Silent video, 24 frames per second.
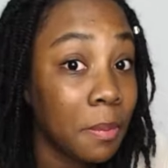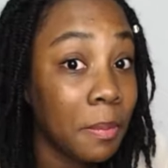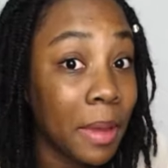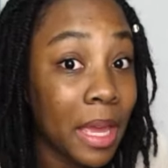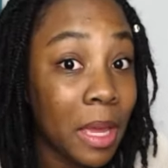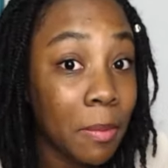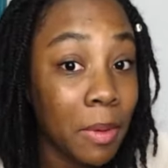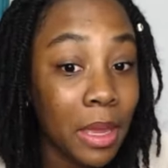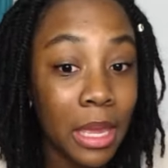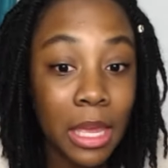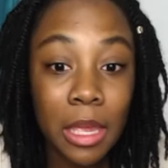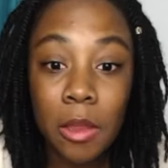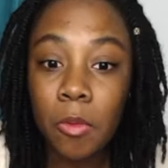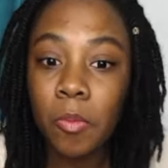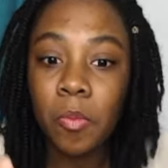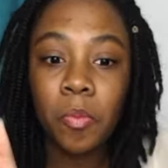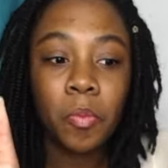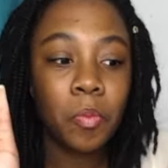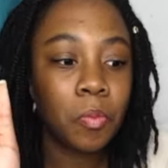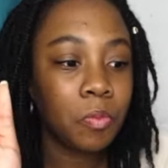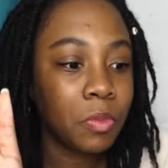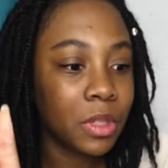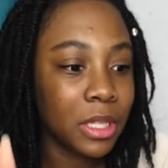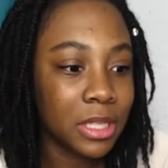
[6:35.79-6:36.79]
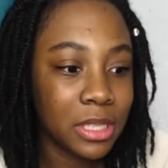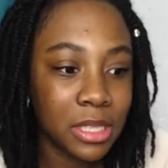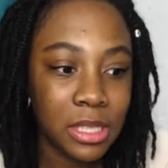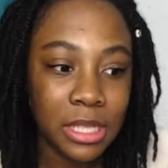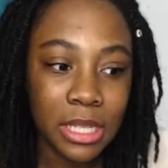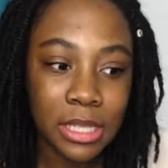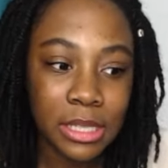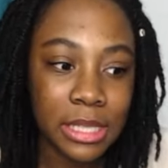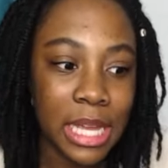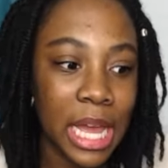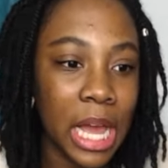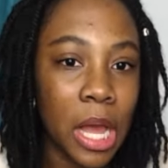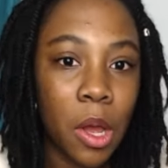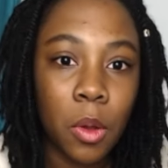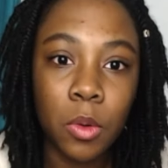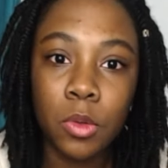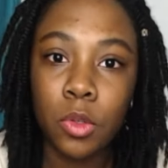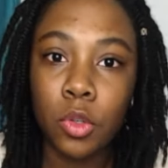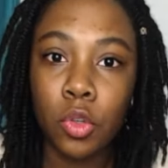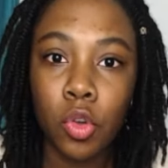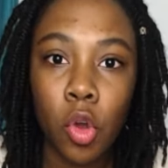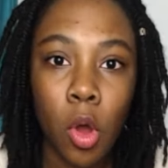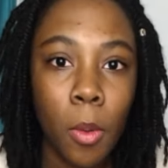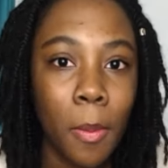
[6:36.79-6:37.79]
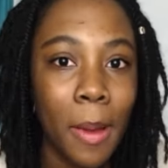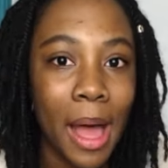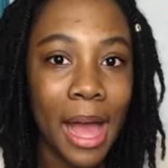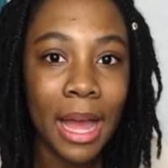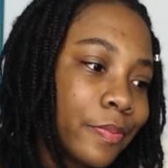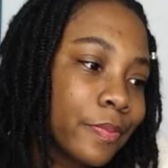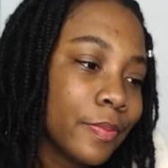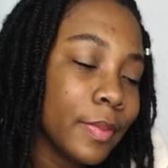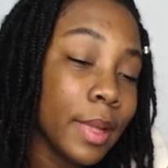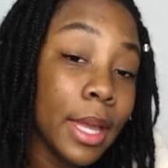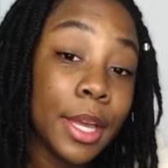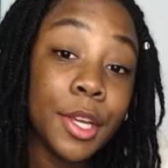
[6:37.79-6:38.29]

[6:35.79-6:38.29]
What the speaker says: maybe sit down, go back.